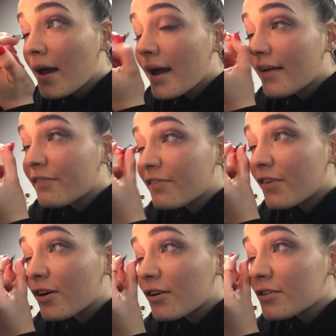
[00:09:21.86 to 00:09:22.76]
And
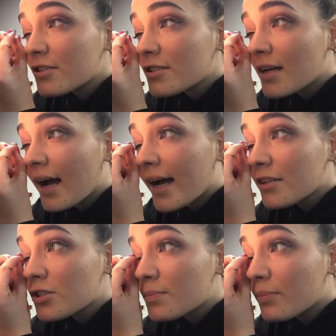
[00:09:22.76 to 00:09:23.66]
first I
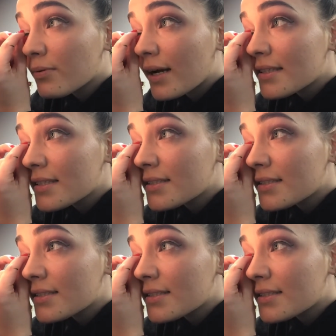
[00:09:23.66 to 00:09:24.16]
just press it